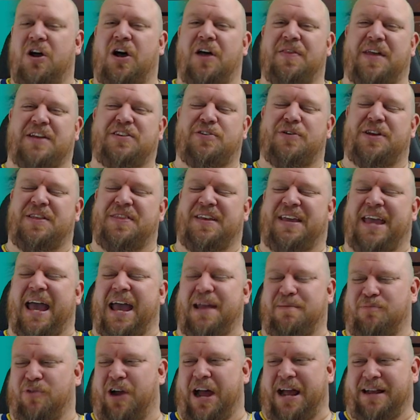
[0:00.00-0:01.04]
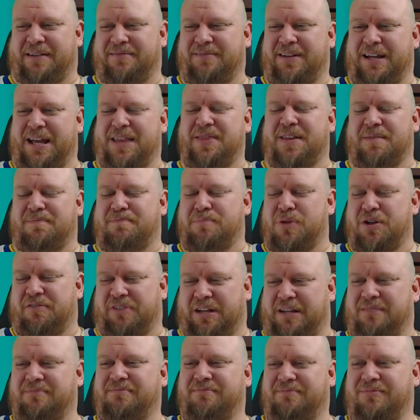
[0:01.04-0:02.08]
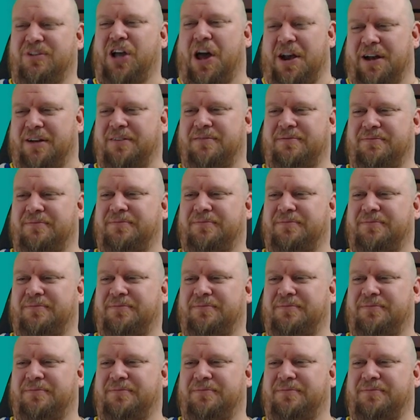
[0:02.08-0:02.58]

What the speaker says: Oh, they do it in the game, right. In the movie. Got it.